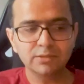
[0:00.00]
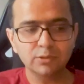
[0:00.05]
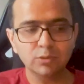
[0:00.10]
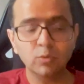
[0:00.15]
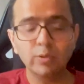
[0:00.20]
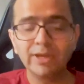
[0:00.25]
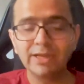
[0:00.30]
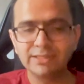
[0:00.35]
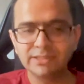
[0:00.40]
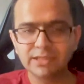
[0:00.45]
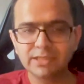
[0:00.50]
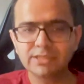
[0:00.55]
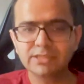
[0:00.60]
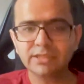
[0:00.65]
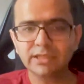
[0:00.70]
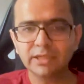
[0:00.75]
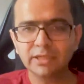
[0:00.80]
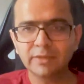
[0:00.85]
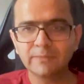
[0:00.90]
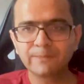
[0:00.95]
do
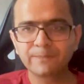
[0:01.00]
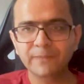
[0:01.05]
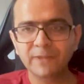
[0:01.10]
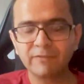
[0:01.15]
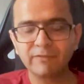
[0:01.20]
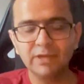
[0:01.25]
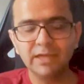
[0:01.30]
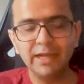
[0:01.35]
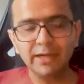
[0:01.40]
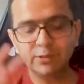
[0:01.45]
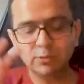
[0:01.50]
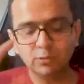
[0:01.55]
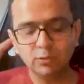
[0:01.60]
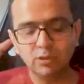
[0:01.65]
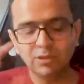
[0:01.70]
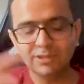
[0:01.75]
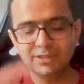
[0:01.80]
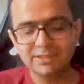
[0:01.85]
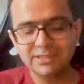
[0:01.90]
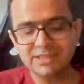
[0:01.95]
exist in, we like to
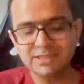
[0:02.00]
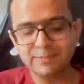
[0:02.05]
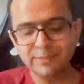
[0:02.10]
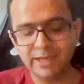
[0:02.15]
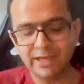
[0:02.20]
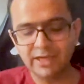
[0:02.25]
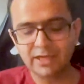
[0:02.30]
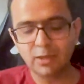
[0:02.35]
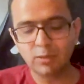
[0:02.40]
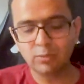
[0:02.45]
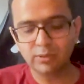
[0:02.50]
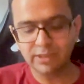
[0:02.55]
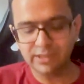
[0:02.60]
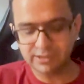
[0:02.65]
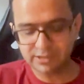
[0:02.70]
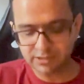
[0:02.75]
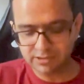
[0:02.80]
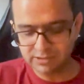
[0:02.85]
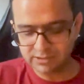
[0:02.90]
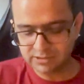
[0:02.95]
call this as breakout
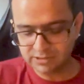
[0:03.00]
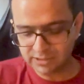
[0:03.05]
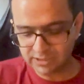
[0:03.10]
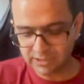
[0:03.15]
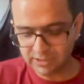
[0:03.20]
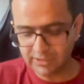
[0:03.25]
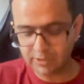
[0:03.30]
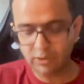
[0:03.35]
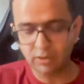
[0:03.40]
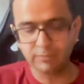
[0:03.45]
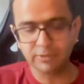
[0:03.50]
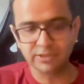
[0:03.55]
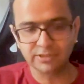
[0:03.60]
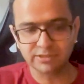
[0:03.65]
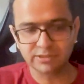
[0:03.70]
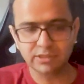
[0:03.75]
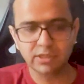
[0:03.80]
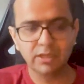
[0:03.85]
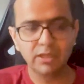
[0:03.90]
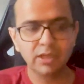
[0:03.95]
nations in e-commerce,